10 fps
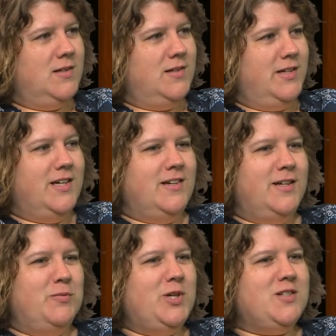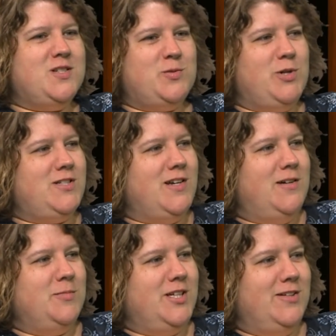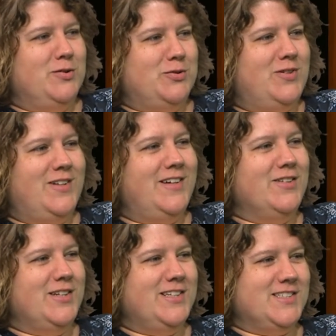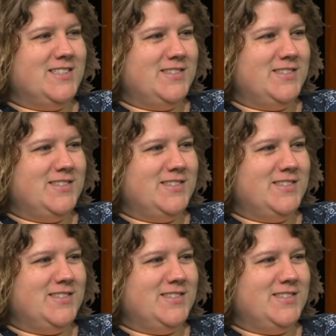Yeah, and we got to spend time together. It was hilarious.